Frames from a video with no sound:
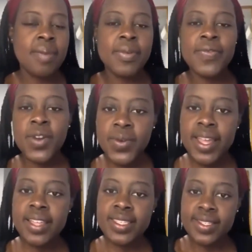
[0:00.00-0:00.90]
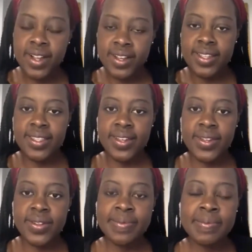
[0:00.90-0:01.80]
Before we get started
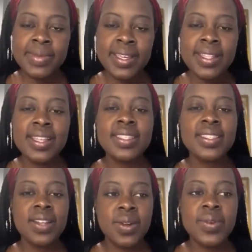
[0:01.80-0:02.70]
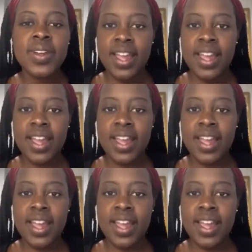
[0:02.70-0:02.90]
though, let's start with our